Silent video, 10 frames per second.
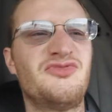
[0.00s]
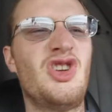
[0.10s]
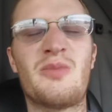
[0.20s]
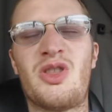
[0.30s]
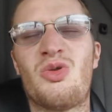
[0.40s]
it
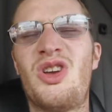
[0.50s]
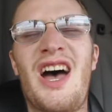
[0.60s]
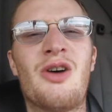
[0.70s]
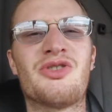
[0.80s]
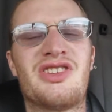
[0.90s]
took me three
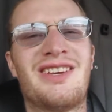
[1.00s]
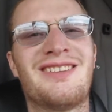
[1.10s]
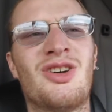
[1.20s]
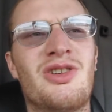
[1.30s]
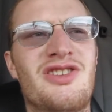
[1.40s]
hours to get
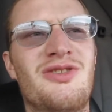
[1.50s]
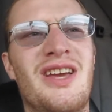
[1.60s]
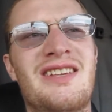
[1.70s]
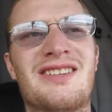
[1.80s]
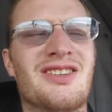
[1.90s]
loaded two
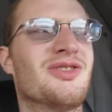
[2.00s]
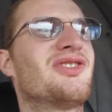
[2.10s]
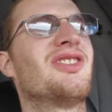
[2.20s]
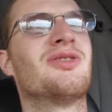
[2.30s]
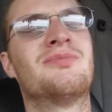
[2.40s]
days ago,
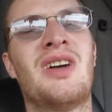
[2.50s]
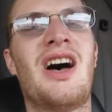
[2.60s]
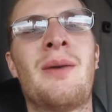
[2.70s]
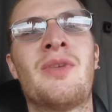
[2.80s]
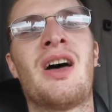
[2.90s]
so
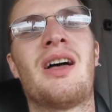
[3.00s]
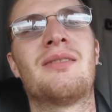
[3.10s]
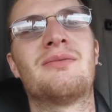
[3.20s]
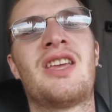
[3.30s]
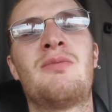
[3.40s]
I'm not
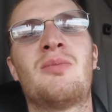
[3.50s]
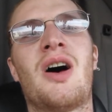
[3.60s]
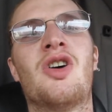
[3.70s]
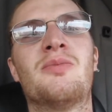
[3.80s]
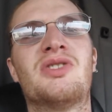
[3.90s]
keeping
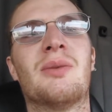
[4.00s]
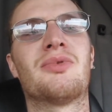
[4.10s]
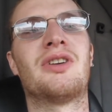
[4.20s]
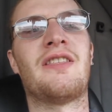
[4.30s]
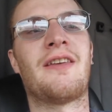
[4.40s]
my hopes up
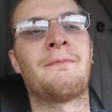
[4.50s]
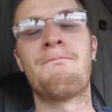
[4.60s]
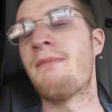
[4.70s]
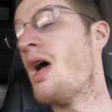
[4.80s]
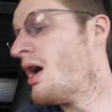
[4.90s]
or anything.
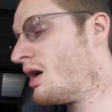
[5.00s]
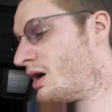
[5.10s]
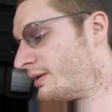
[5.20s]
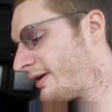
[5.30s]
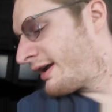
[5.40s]

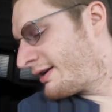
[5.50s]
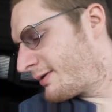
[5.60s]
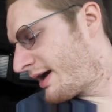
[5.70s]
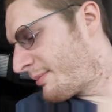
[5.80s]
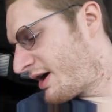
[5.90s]
But
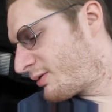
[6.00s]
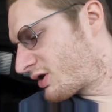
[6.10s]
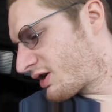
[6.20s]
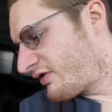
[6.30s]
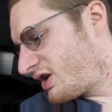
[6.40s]
anyway, I might
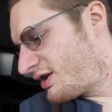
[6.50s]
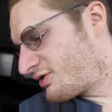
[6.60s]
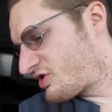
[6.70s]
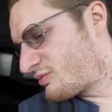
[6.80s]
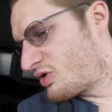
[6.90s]
work on
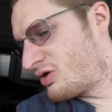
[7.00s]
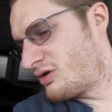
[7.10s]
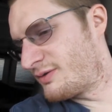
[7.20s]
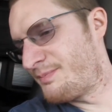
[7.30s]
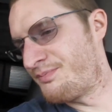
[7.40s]
videos some
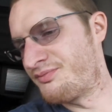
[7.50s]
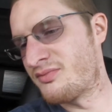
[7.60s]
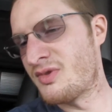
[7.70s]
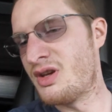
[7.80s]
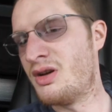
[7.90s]
more, and
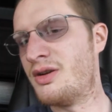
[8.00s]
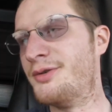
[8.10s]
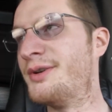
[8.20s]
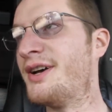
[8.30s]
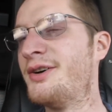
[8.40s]

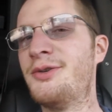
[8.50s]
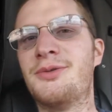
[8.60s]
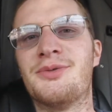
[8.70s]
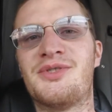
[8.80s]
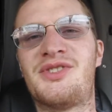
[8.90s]
who
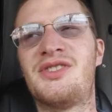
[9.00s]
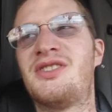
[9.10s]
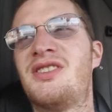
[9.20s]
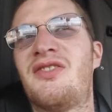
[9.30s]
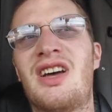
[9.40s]
knows,
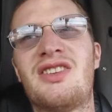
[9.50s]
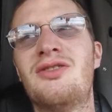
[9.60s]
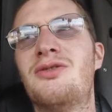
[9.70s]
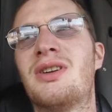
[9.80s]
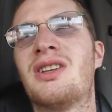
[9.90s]
if I
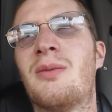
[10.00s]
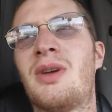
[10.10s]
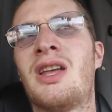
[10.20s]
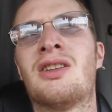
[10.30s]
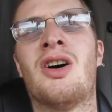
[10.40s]
do end up
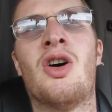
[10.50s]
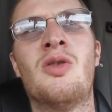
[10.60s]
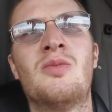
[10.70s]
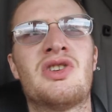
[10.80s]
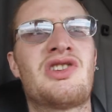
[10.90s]
getting
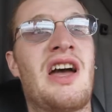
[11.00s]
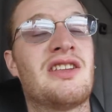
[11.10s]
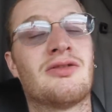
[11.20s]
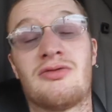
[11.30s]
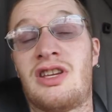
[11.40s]
home, which I
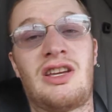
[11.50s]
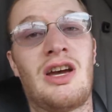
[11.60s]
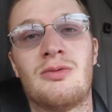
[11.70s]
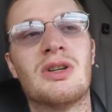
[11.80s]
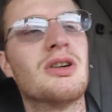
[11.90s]
don't think
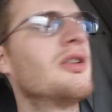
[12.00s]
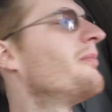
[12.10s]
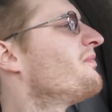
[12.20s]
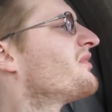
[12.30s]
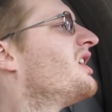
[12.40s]
I will,
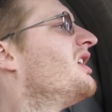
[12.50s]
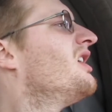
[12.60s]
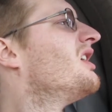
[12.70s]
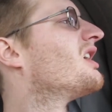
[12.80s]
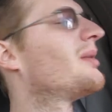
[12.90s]

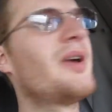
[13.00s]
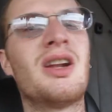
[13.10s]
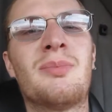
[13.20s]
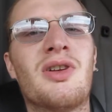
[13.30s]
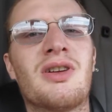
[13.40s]
I might
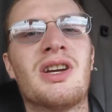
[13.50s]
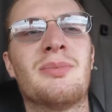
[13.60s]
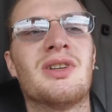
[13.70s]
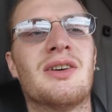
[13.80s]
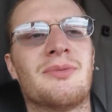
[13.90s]
upload a
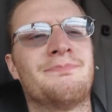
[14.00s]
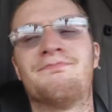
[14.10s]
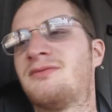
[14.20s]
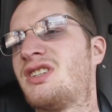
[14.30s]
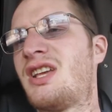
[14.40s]
couple of them,
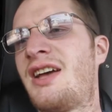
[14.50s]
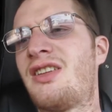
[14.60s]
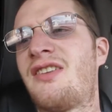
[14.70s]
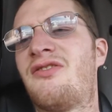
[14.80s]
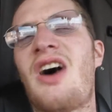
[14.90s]
because I have
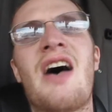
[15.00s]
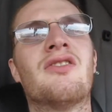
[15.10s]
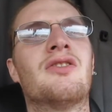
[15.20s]
like five